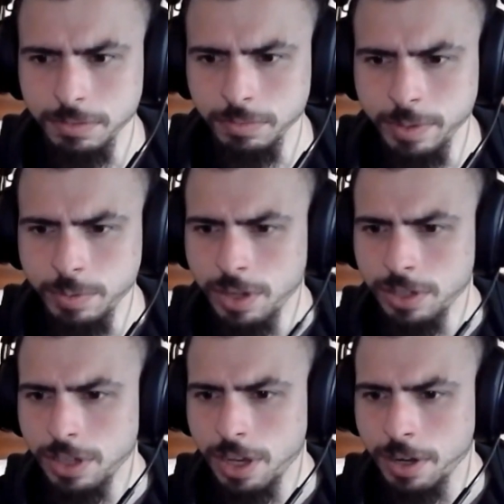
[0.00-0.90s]
we
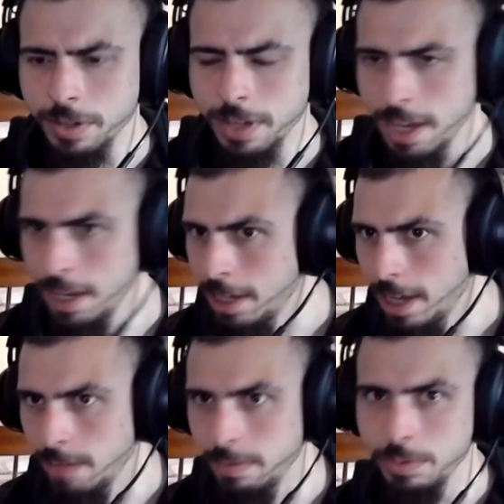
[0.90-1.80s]
want our cake
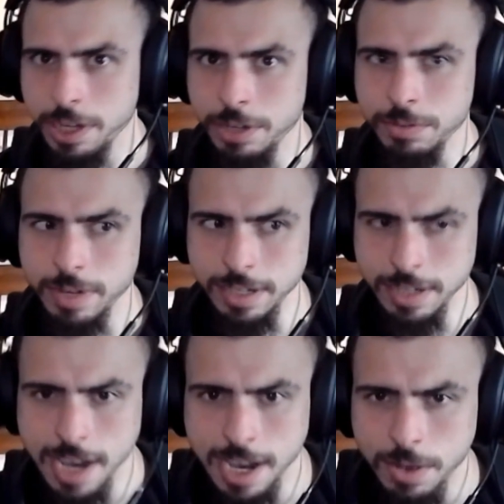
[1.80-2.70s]
and we want it right
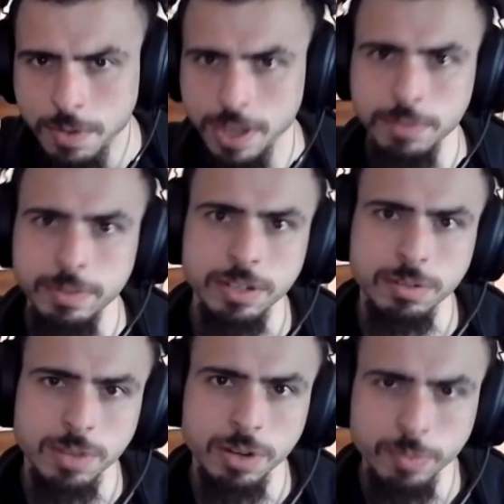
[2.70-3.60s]
now, and we
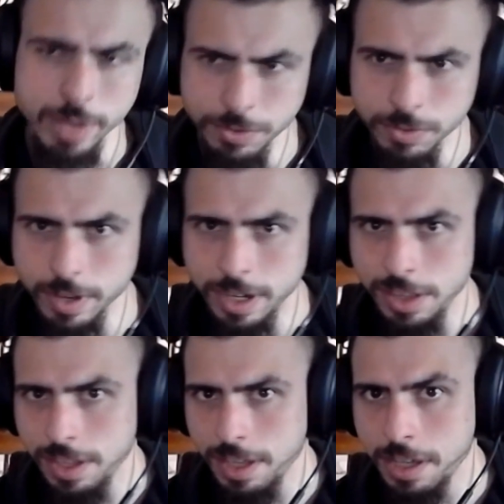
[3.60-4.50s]
don't want to wait for
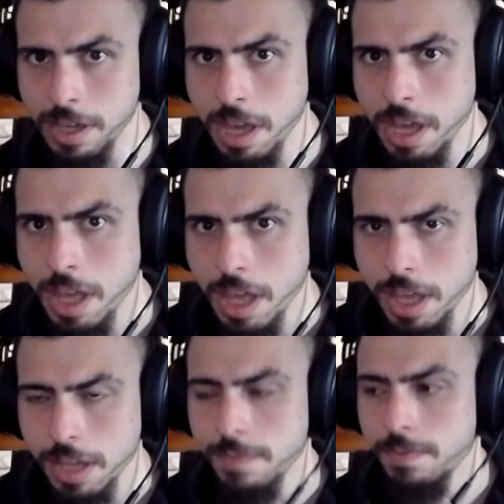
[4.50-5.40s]
anything.
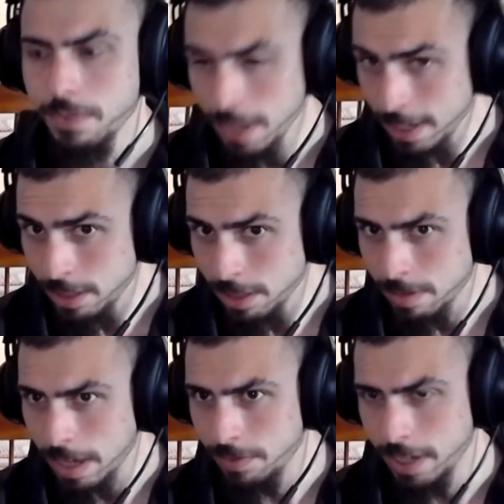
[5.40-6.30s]
Instant
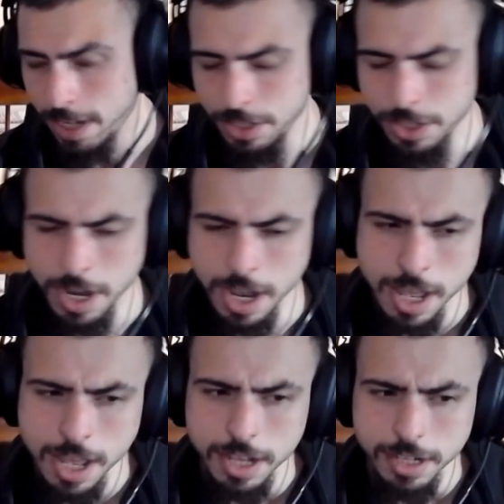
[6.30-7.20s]
gratification.
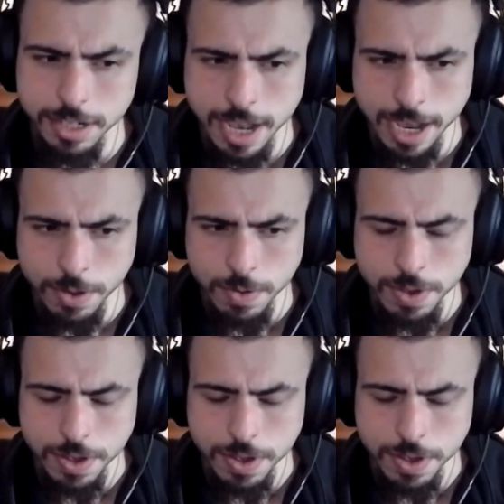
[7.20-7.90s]
Now,